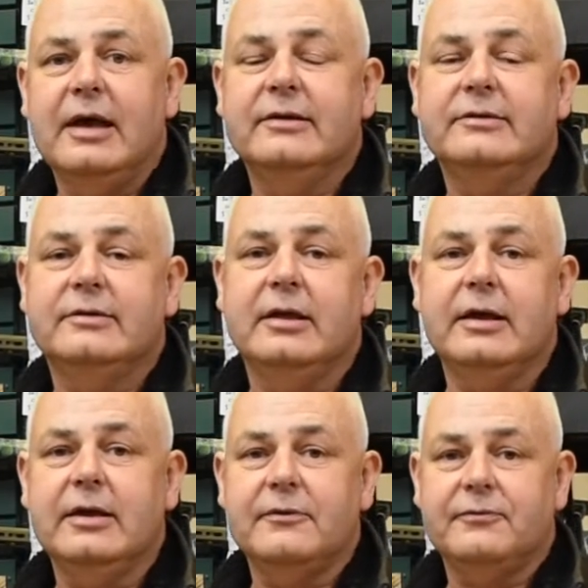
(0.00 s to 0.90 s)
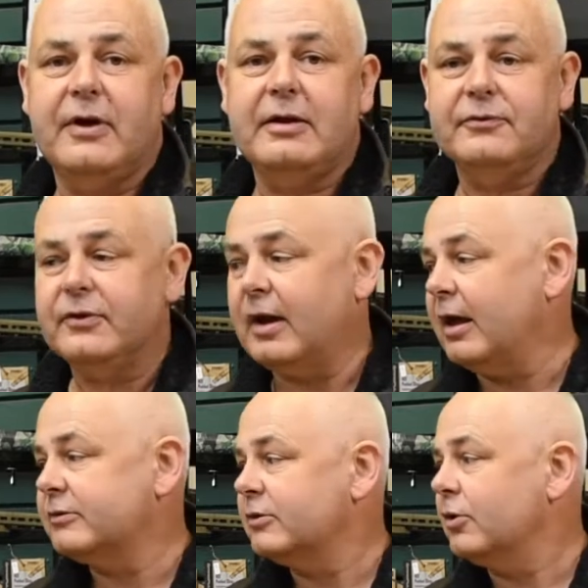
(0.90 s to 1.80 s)
is the Frankford
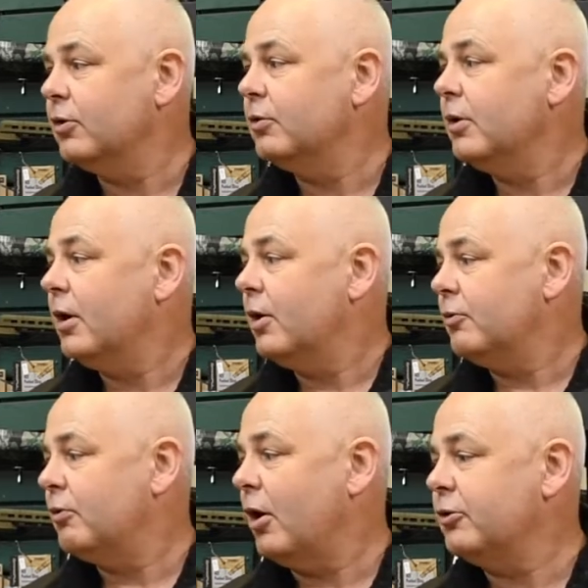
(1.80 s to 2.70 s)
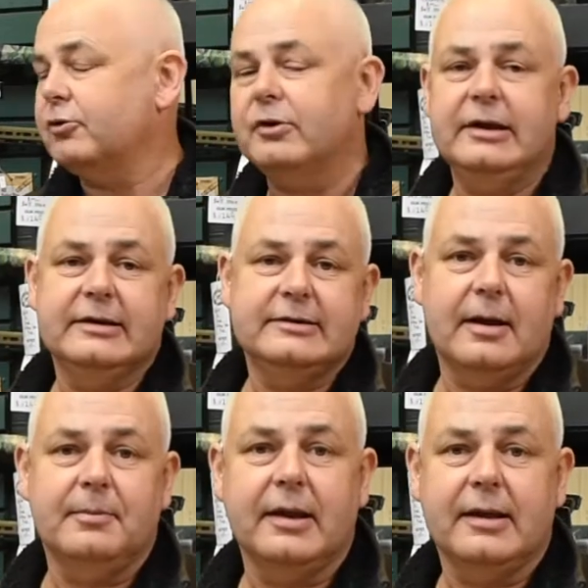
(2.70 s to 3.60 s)
Arsenal Rotary
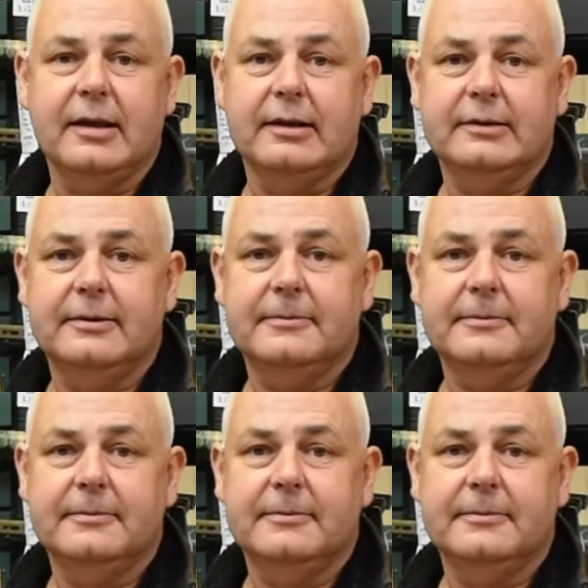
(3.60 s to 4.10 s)
Tumbler Kit.